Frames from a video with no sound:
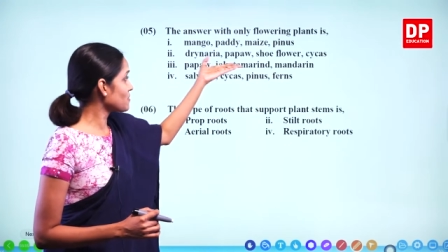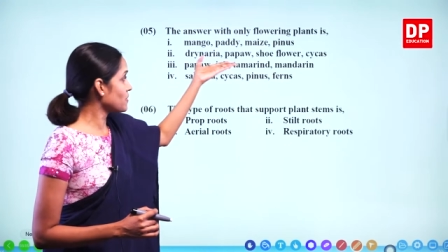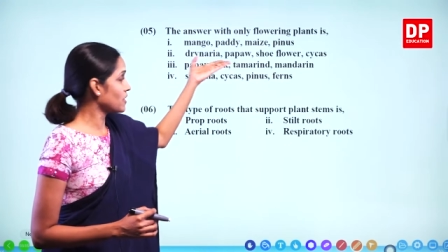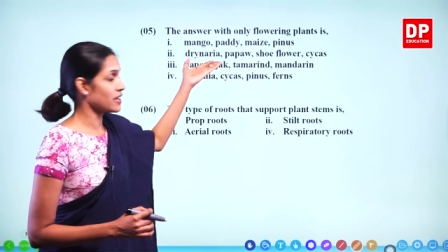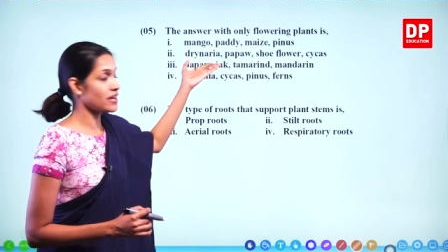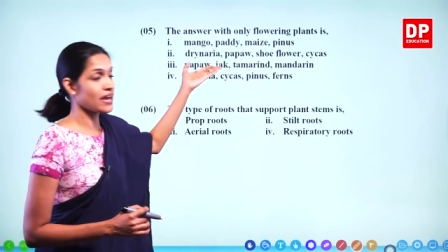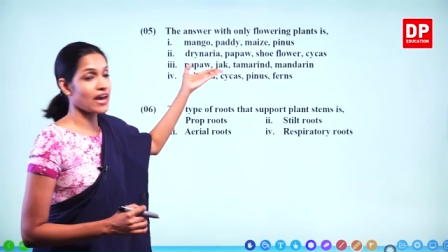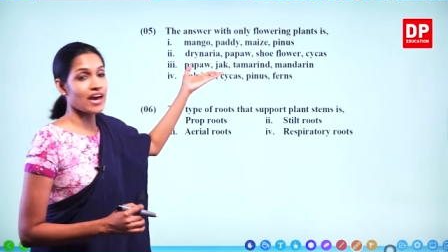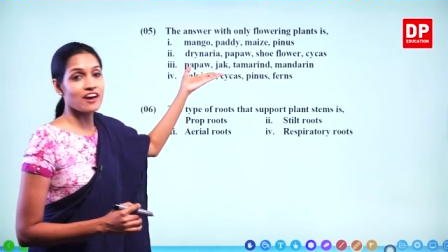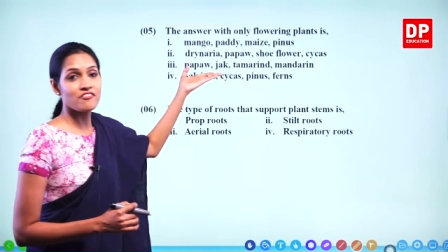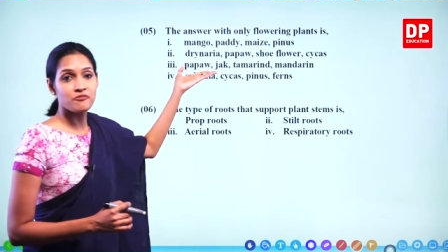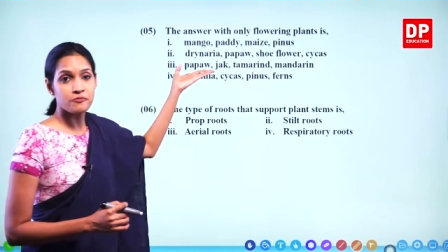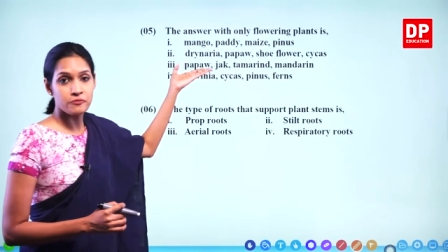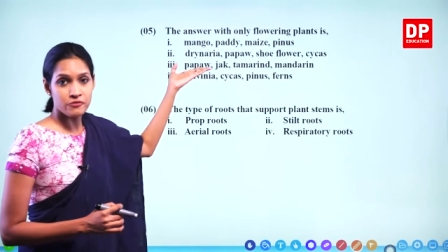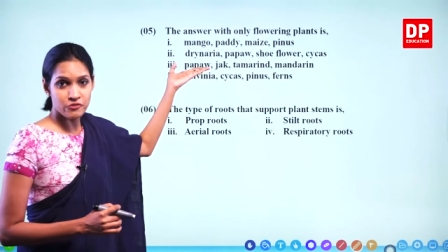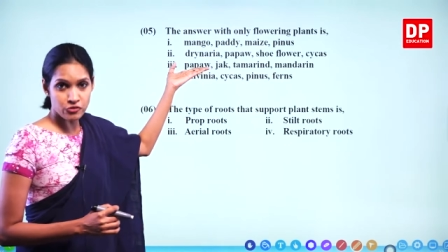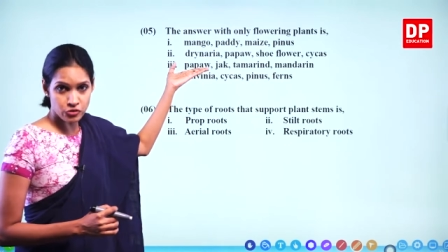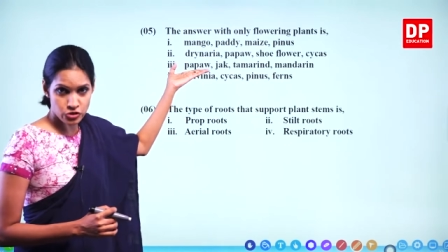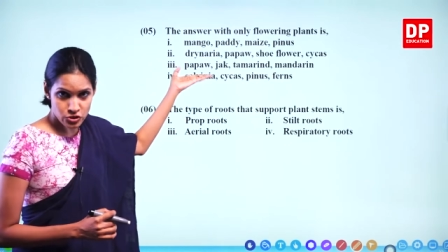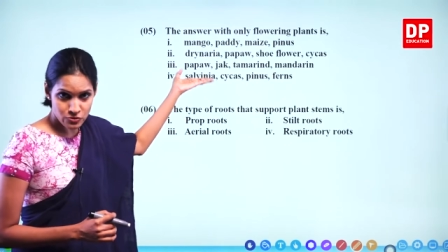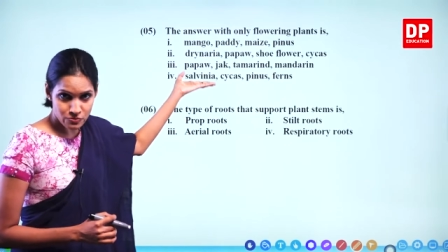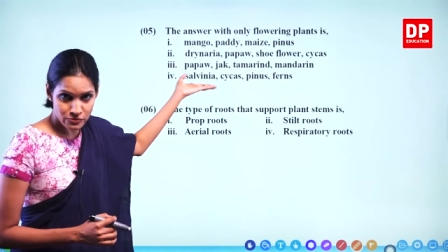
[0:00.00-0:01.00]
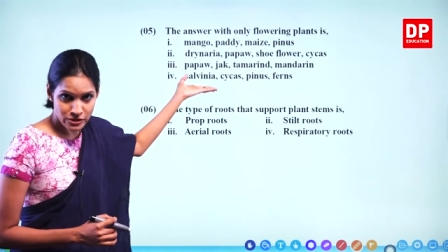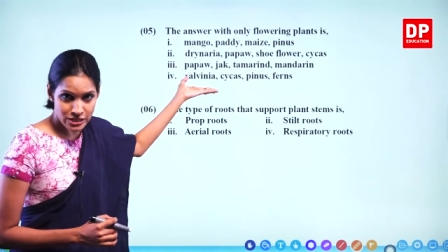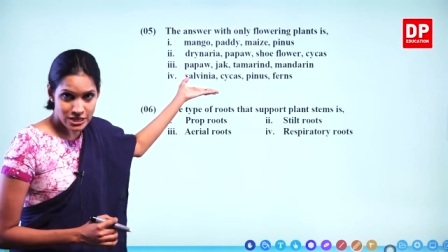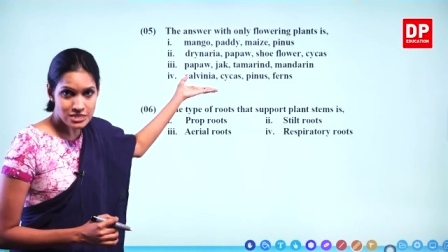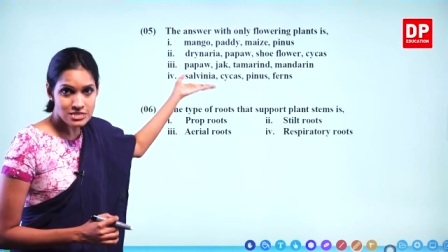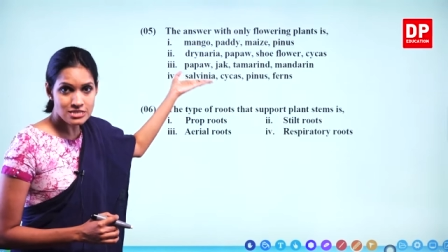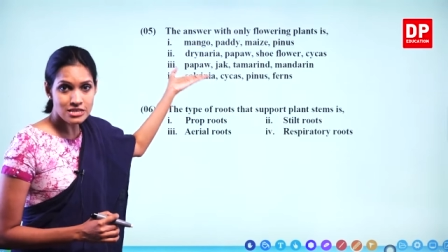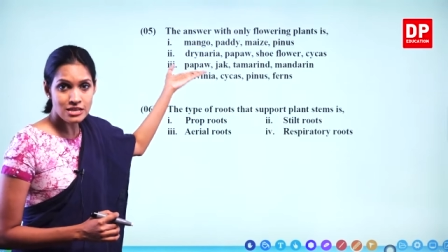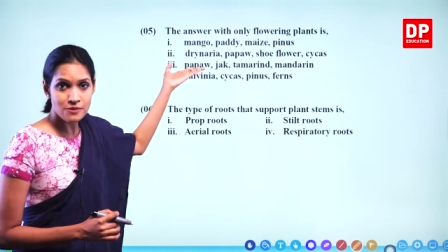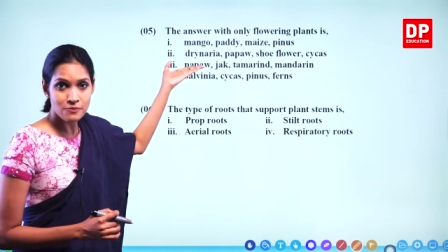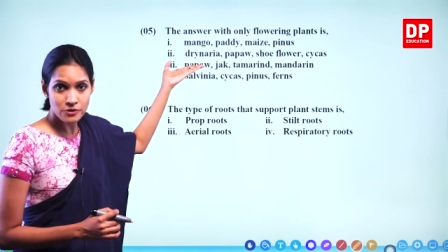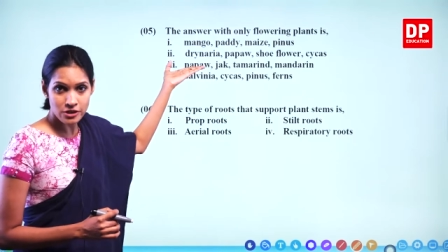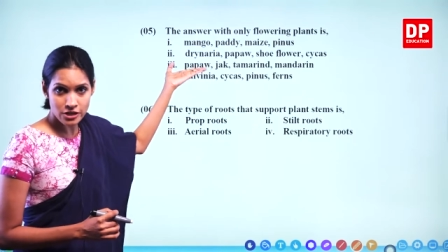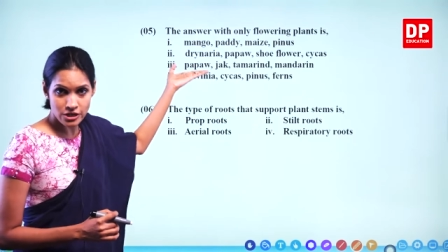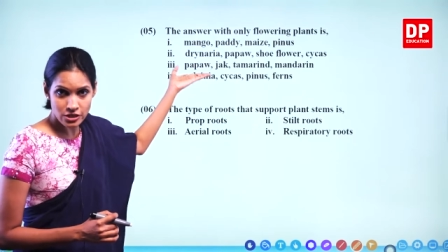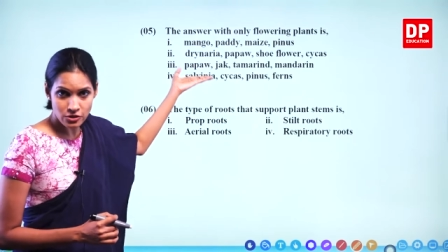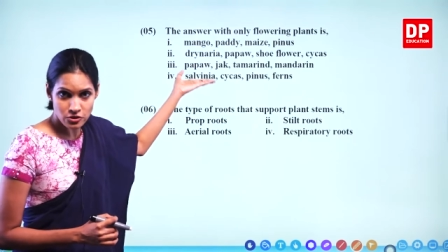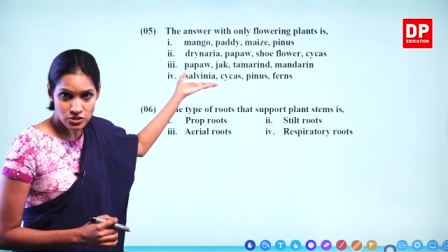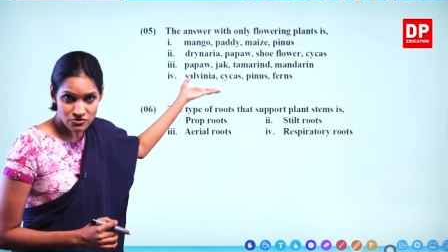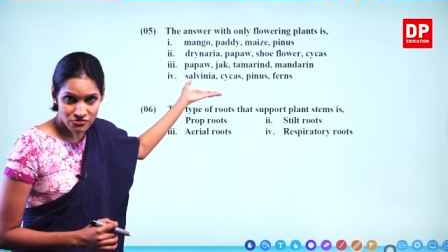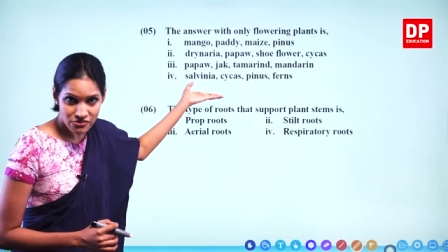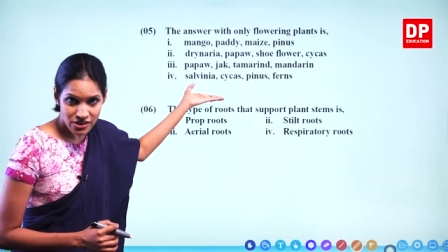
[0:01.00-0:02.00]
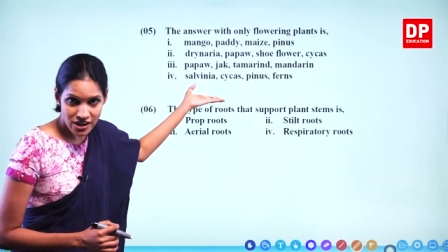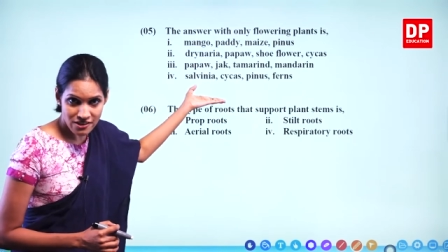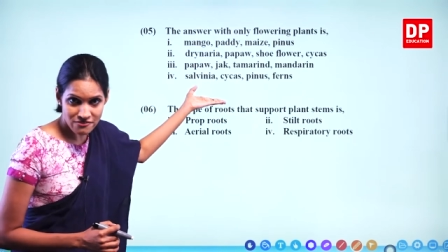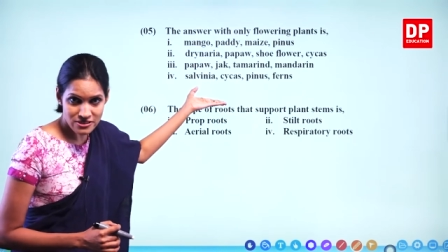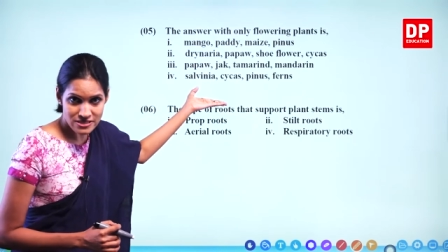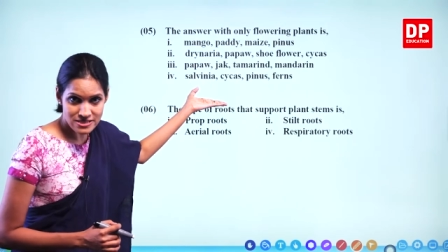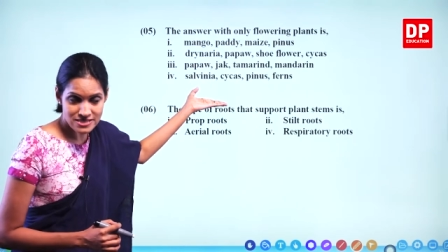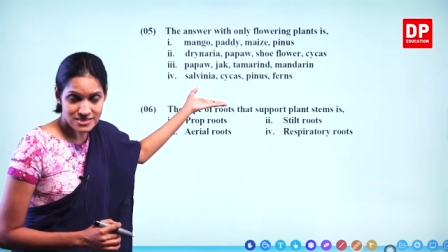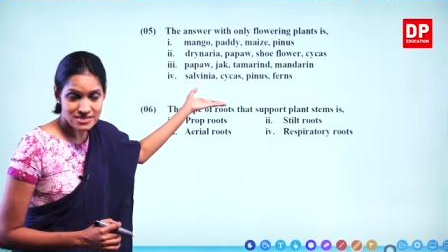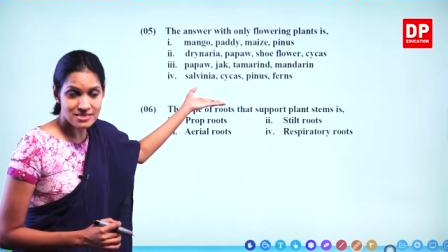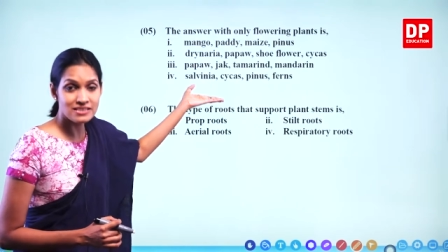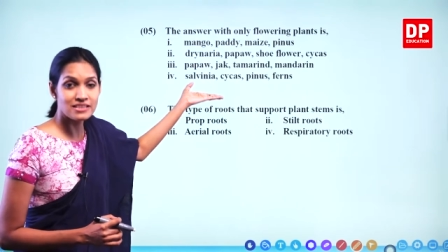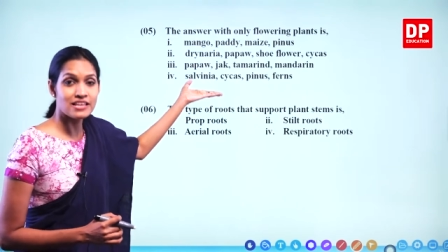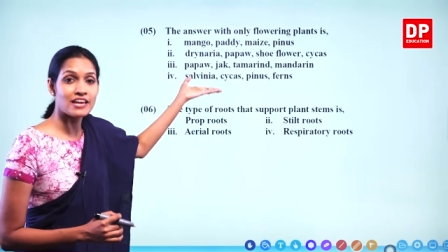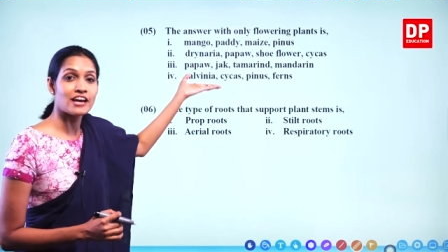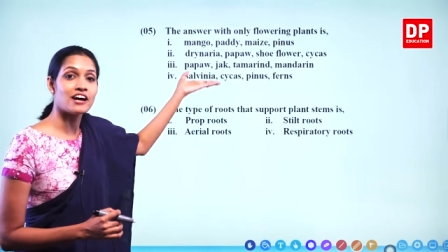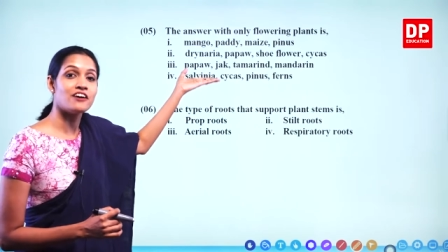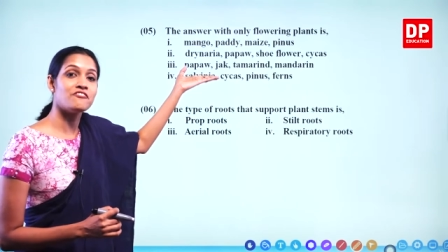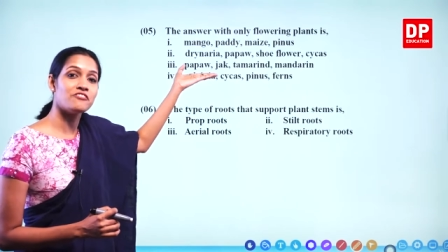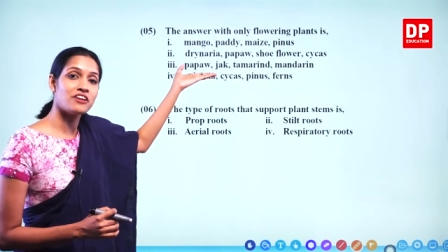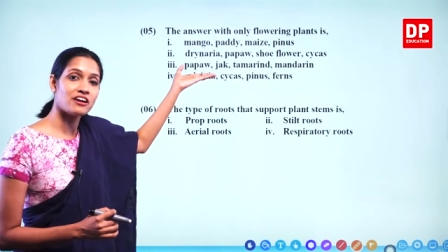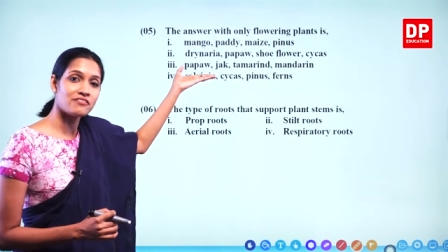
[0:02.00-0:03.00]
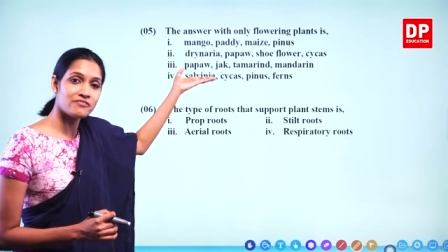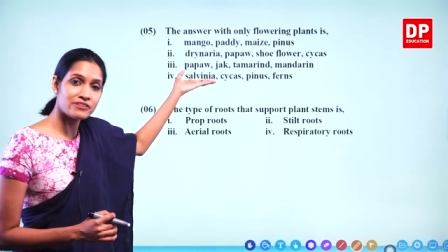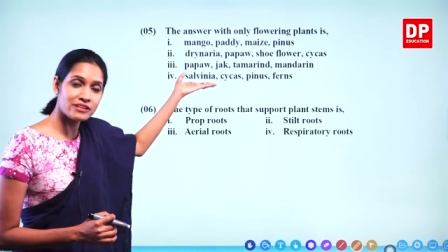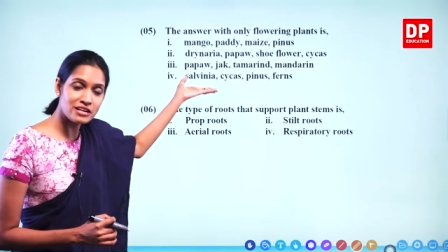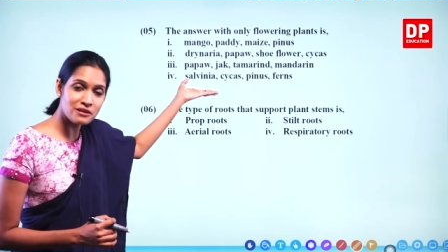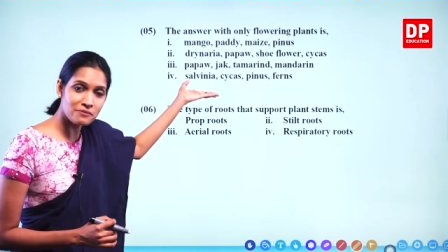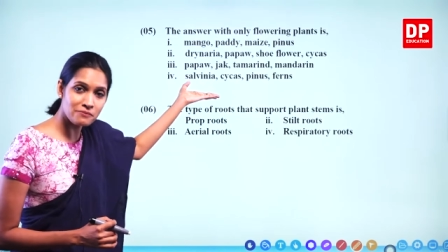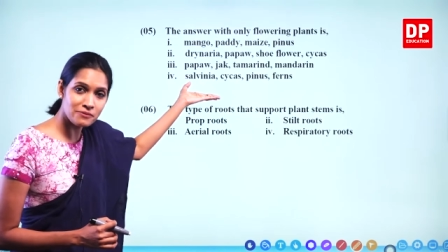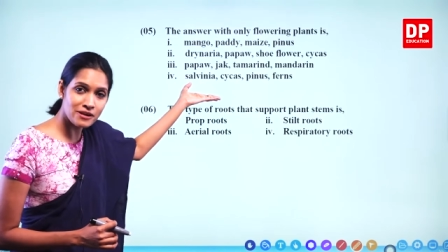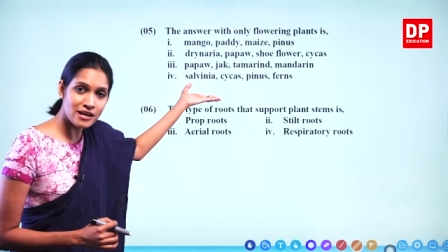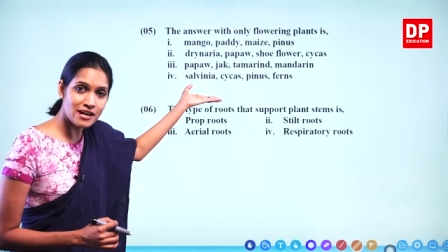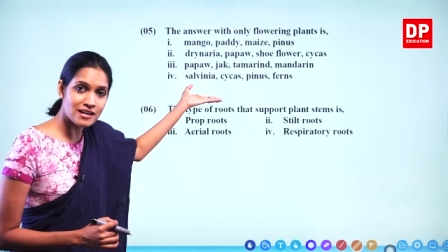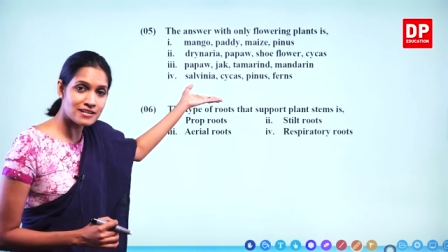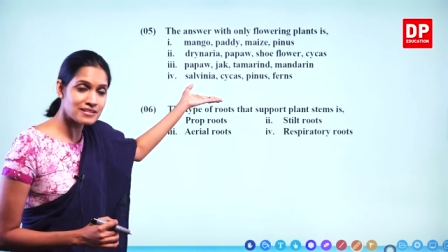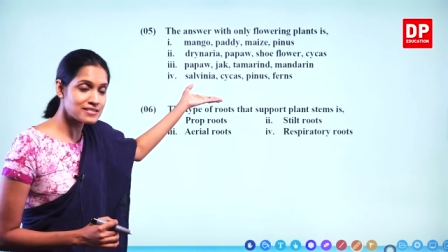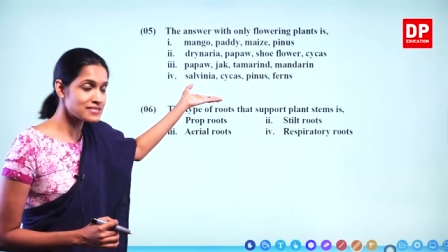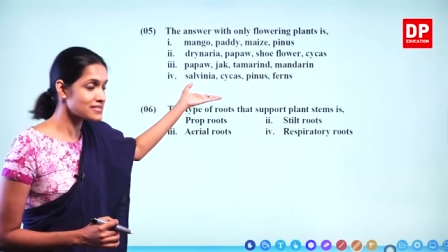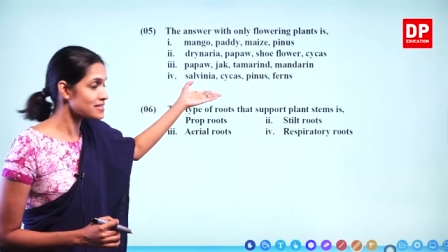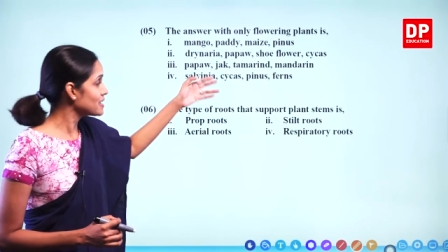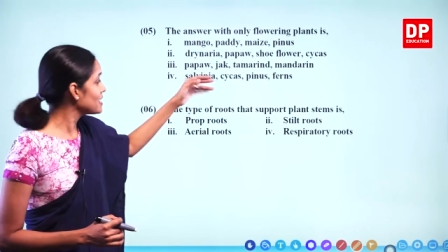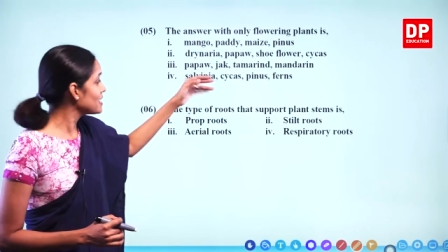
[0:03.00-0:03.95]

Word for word: They have fruits means they produce flowers. They are flowering plants.